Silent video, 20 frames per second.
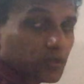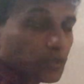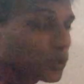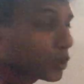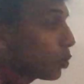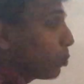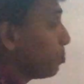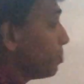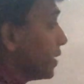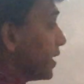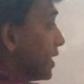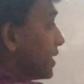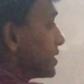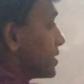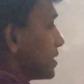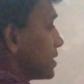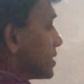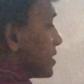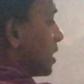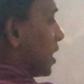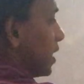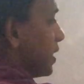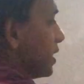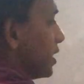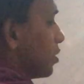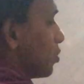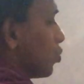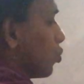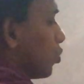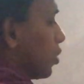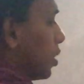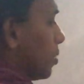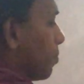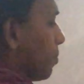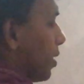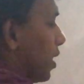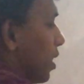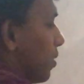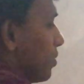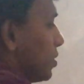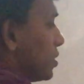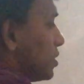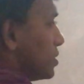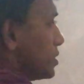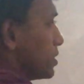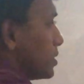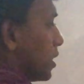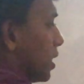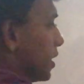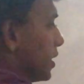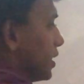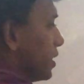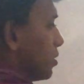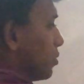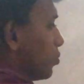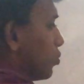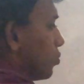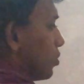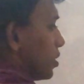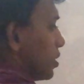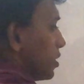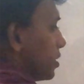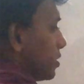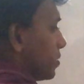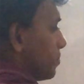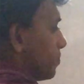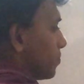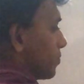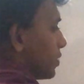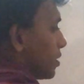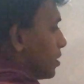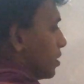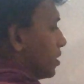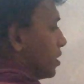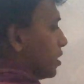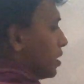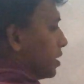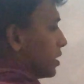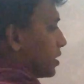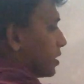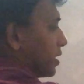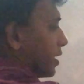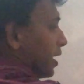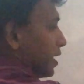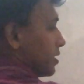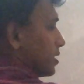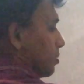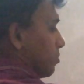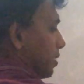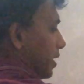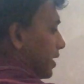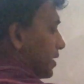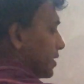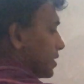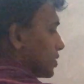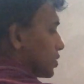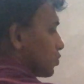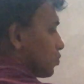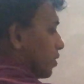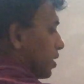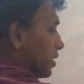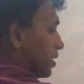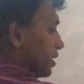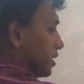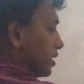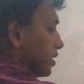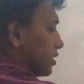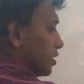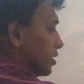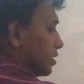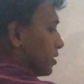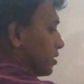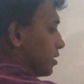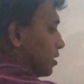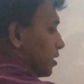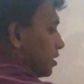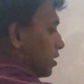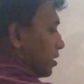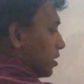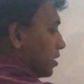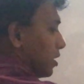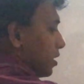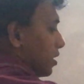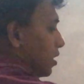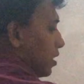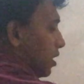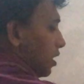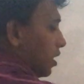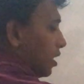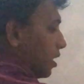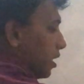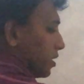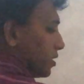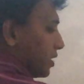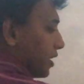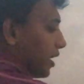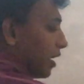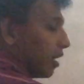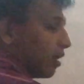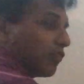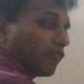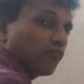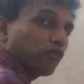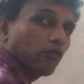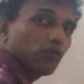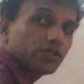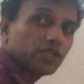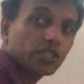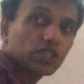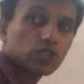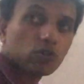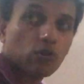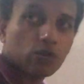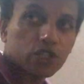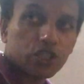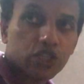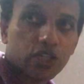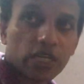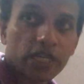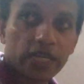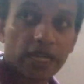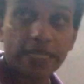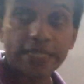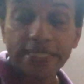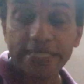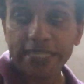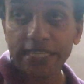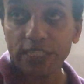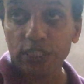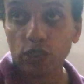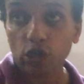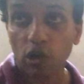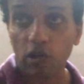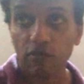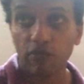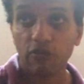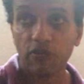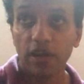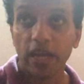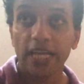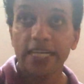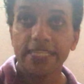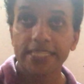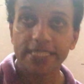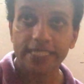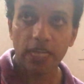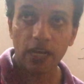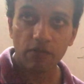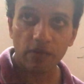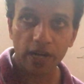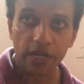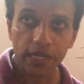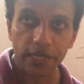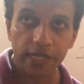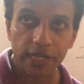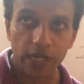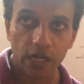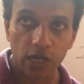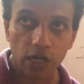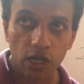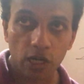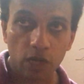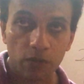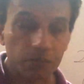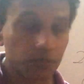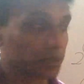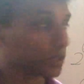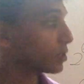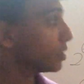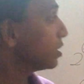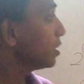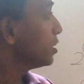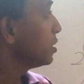So bases are equal, powers are equal. Take the minus 1 here. Therefore this question consists of 7 terms.